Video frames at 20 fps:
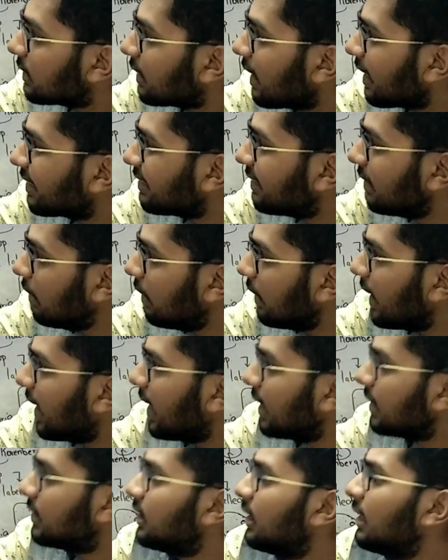succinic
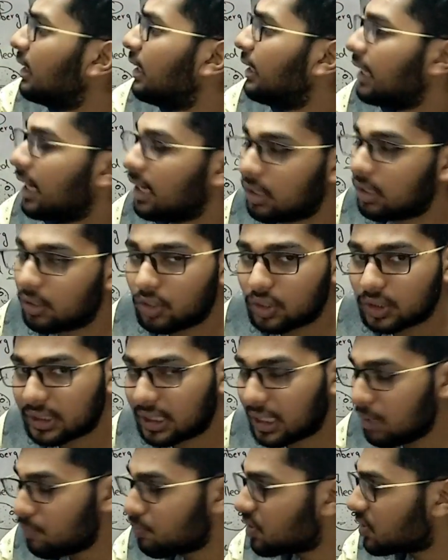acid, it undergoes
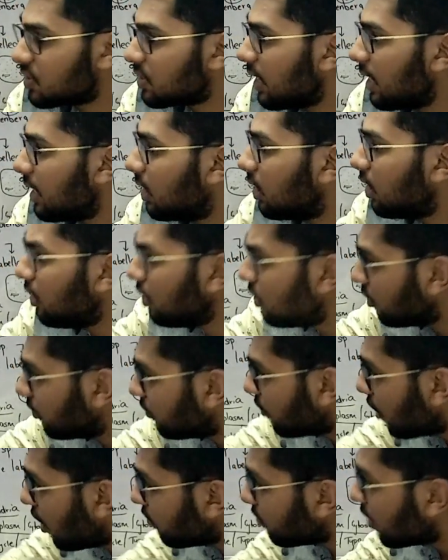Krebs cycle to
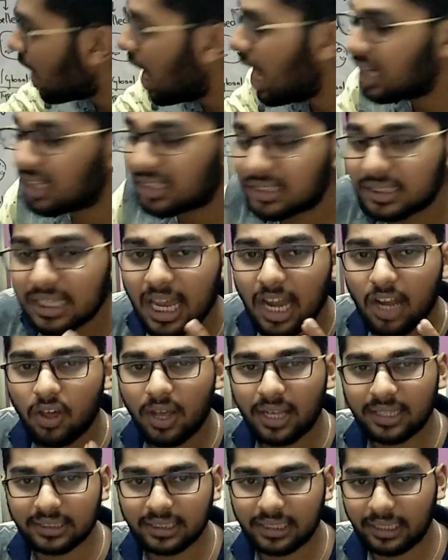form
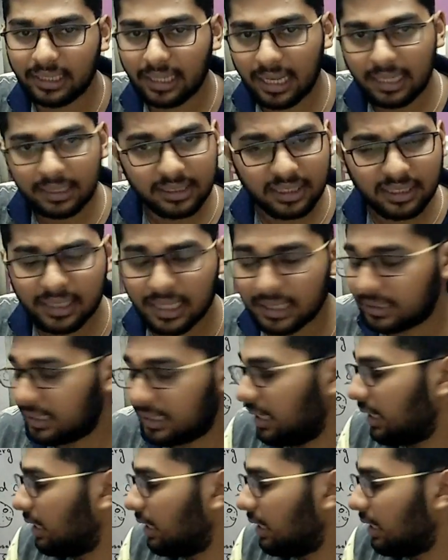oxaloacetic acid. That's